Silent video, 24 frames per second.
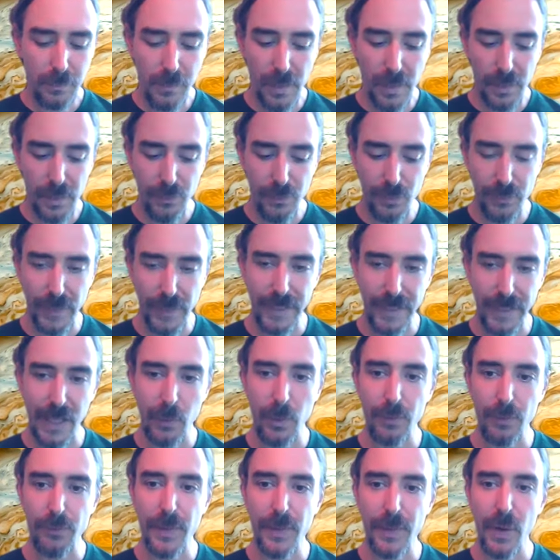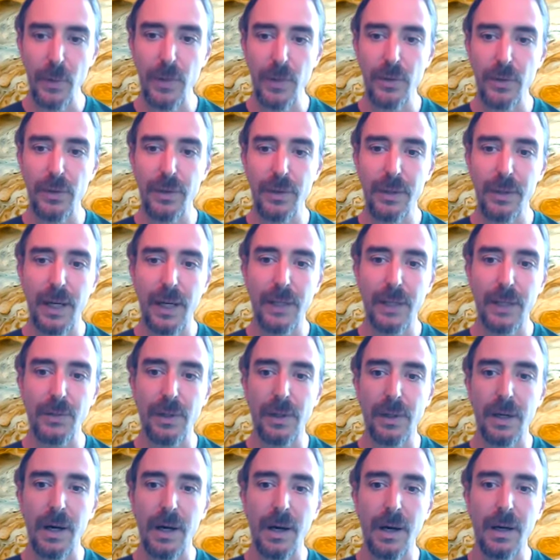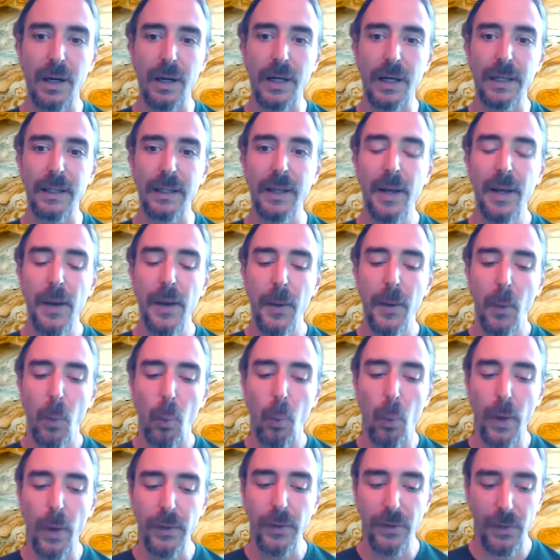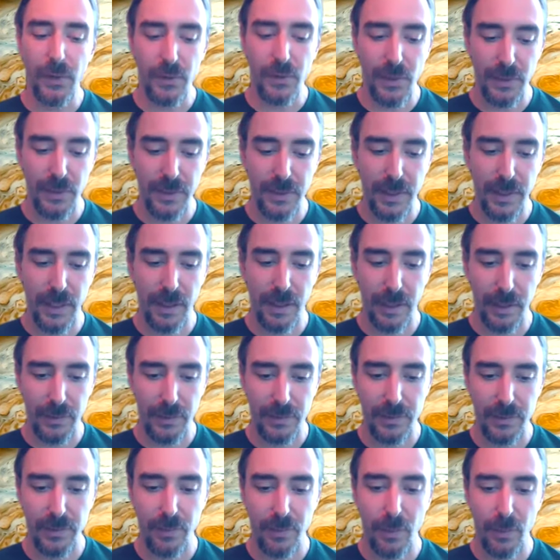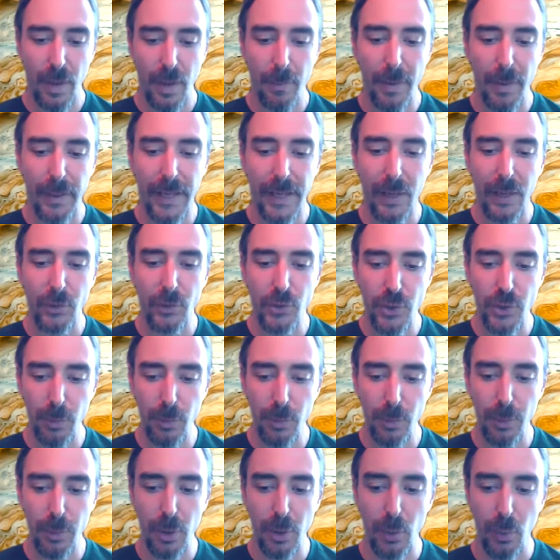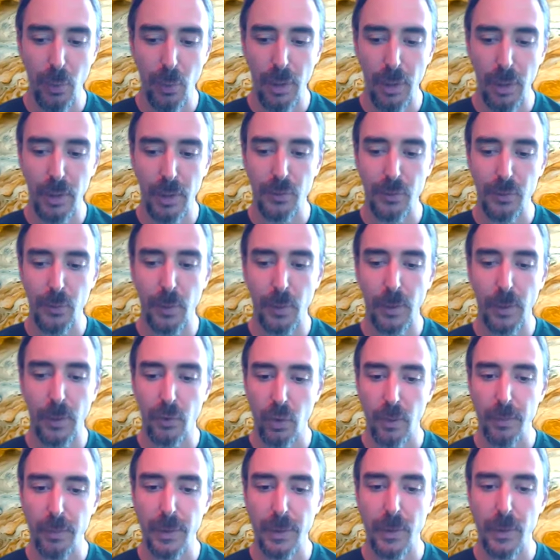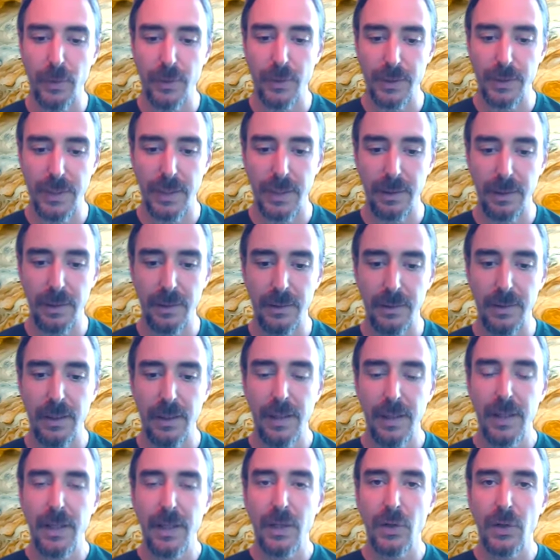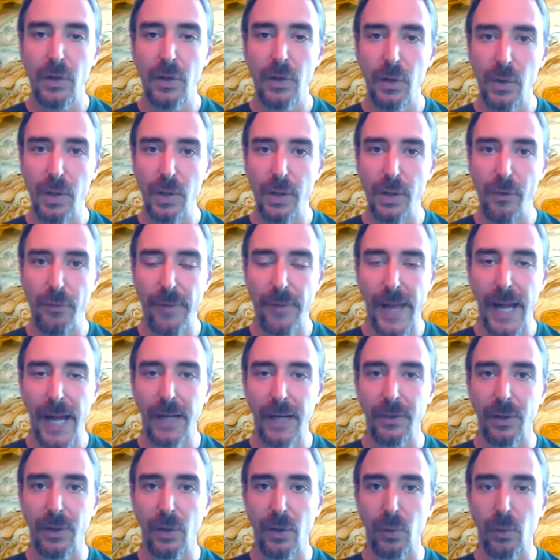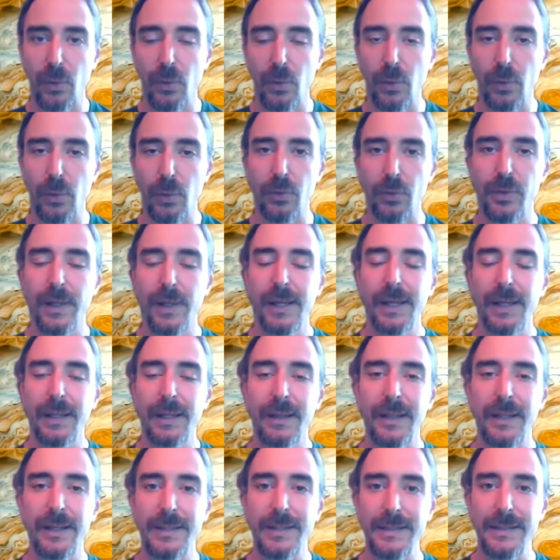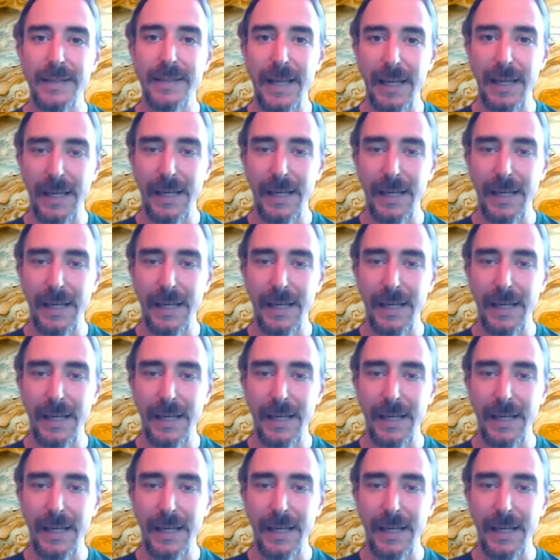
to find out what Fiona's thoughts are on what does it tell us about how Jupiter works for a Scorpio ascendant due to the fact that it rules the second